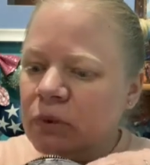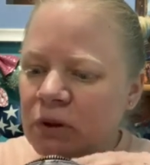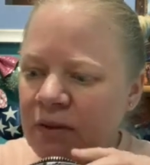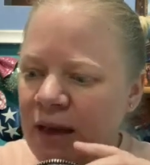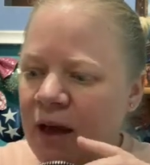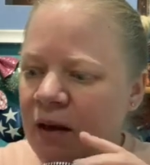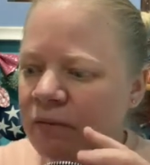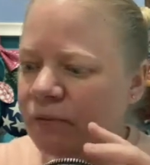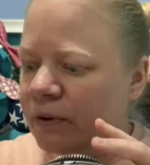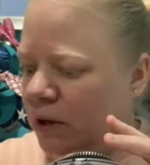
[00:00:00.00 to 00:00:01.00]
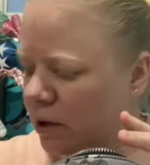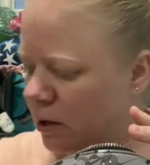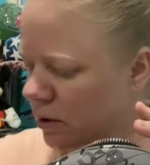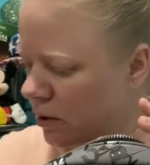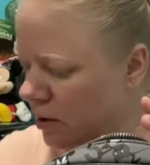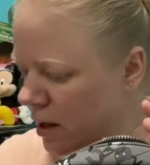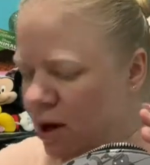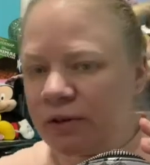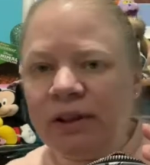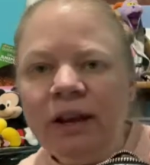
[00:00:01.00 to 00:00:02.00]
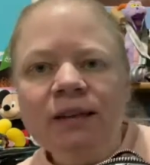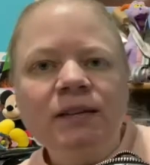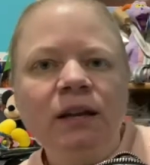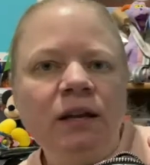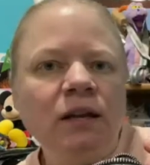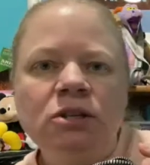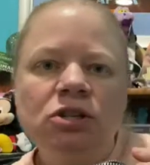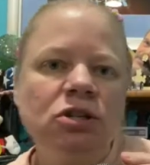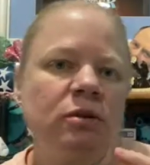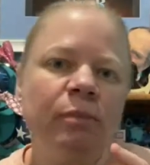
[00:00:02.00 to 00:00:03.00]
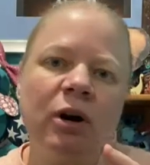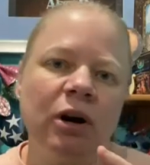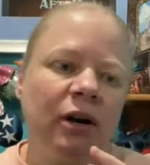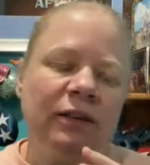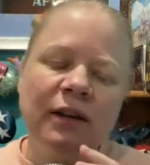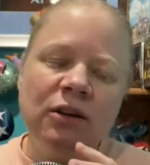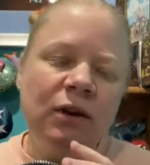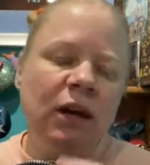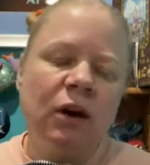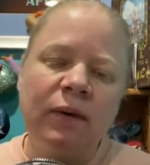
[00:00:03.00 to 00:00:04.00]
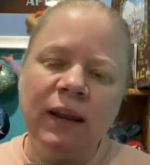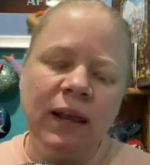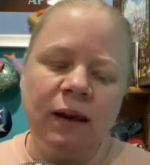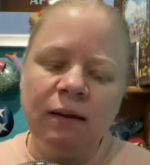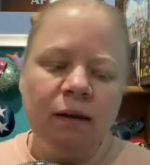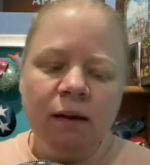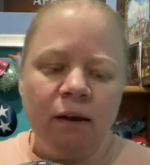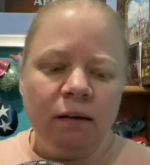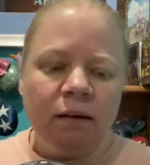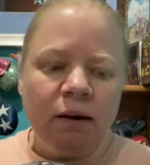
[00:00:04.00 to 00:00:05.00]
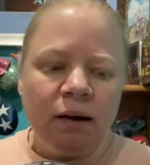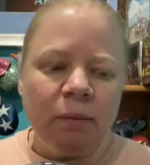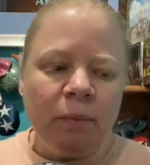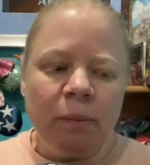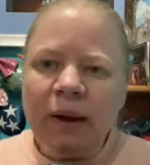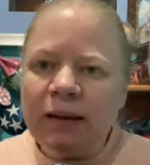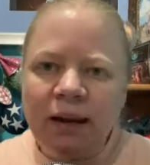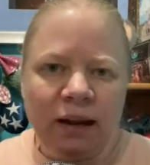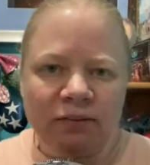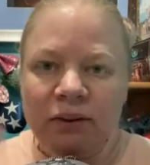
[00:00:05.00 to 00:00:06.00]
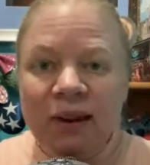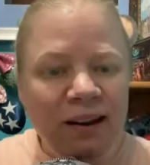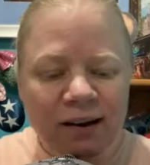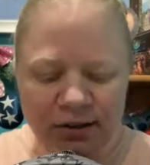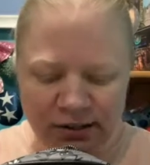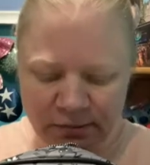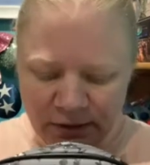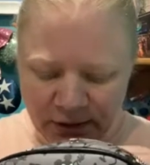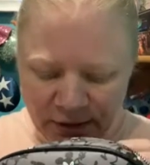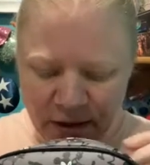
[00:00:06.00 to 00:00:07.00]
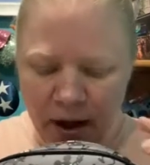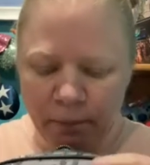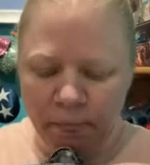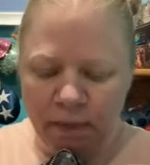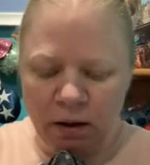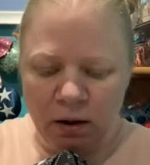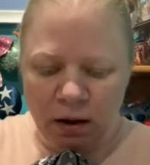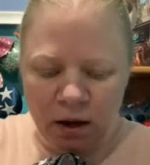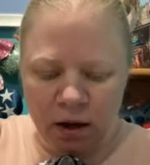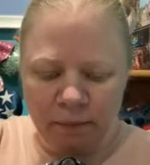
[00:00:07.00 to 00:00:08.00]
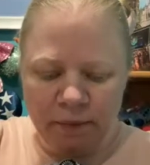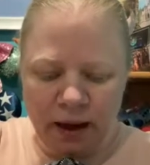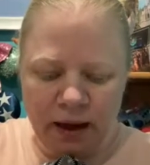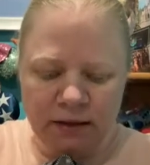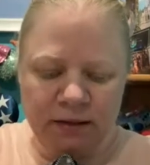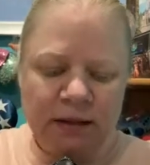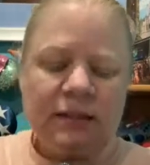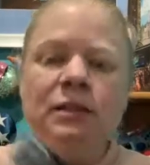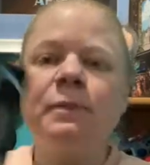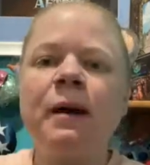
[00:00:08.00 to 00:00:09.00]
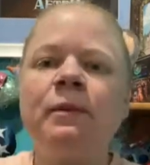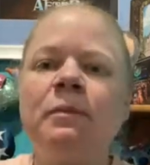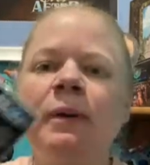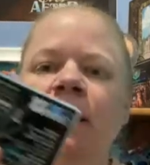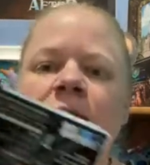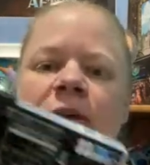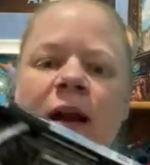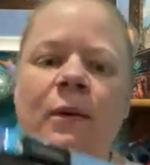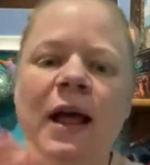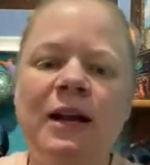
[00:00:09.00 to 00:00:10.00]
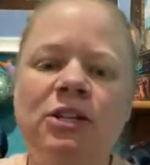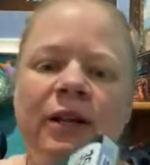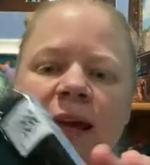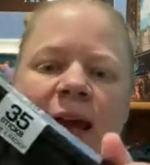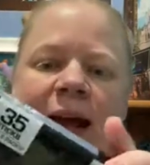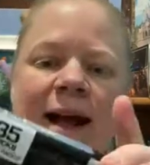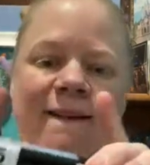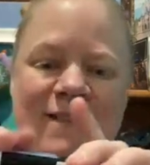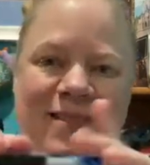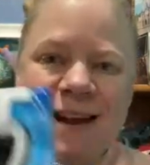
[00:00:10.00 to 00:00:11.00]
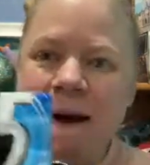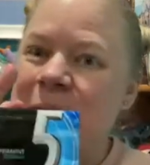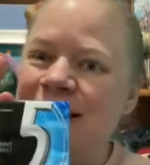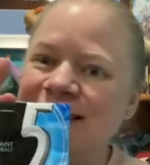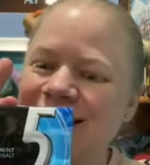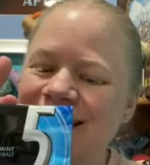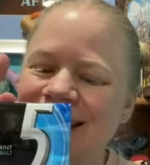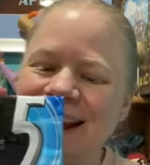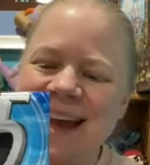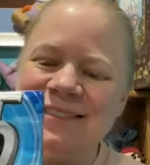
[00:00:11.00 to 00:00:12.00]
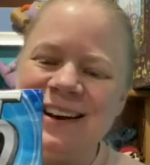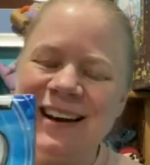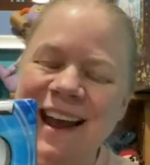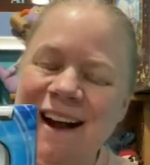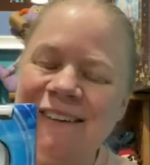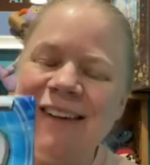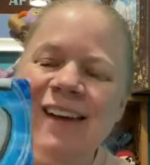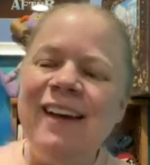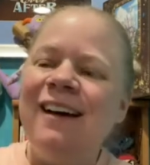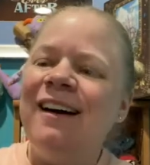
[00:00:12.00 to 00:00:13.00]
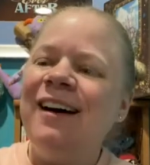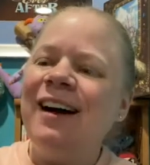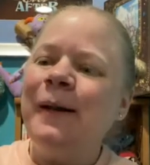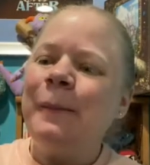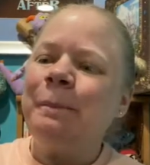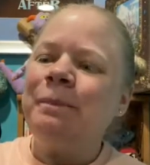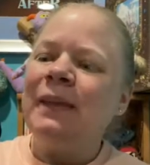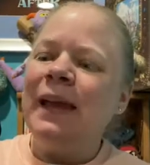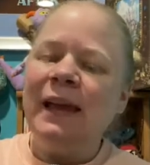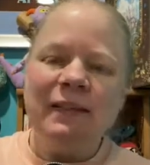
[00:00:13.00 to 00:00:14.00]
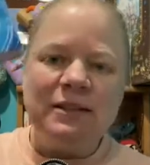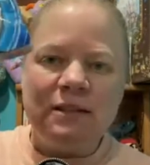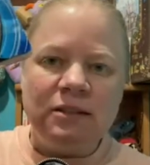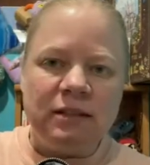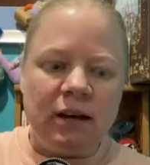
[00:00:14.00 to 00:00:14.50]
they have health clinics at each park that you can go in and get a Band-Aid if you need it or something like that. And this is probably bigger than I would actually have in there, but it's the only thing I had right now. And this is,